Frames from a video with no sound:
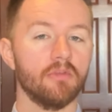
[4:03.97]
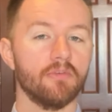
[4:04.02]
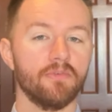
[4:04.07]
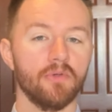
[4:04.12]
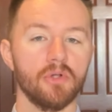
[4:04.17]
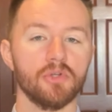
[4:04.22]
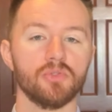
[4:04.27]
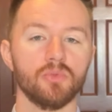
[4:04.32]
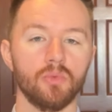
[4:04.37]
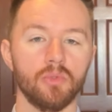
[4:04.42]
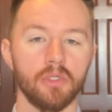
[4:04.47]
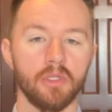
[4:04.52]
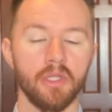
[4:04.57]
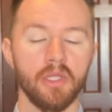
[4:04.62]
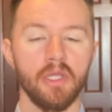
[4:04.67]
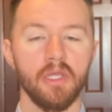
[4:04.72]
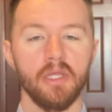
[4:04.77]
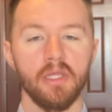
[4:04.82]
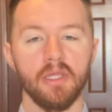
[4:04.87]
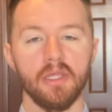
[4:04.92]
the first one
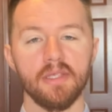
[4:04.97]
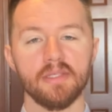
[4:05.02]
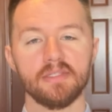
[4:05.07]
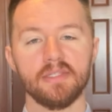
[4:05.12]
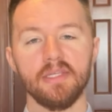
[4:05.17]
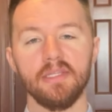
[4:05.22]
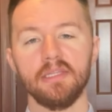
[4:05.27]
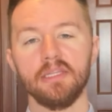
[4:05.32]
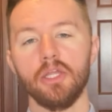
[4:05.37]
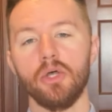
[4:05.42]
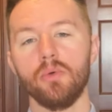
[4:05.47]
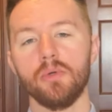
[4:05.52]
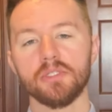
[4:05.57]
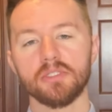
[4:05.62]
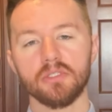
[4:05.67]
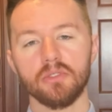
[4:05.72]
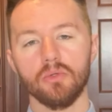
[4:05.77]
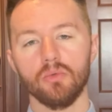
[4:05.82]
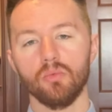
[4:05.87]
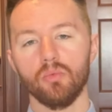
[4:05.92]
is the
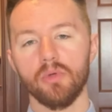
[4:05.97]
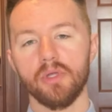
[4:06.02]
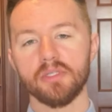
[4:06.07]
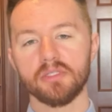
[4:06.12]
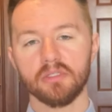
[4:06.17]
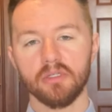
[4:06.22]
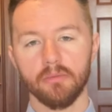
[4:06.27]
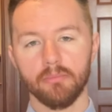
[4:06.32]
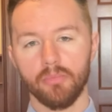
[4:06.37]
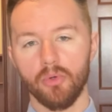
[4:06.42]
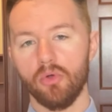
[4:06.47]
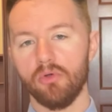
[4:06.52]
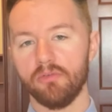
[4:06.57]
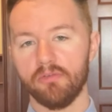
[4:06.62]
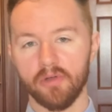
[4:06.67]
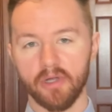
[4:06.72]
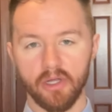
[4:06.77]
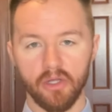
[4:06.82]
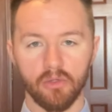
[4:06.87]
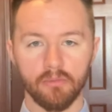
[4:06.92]
lowest risk
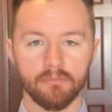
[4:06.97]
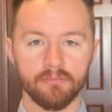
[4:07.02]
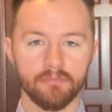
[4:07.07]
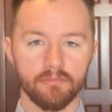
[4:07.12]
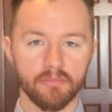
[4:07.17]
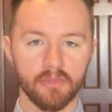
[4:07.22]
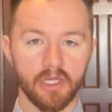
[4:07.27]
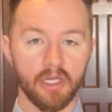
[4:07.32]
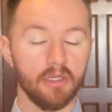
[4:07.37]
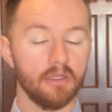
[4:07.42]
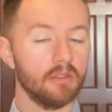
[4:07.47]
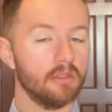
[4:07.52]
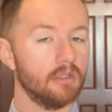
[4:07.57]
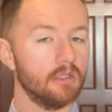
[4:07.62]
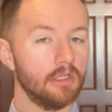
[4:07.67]
profile, okay?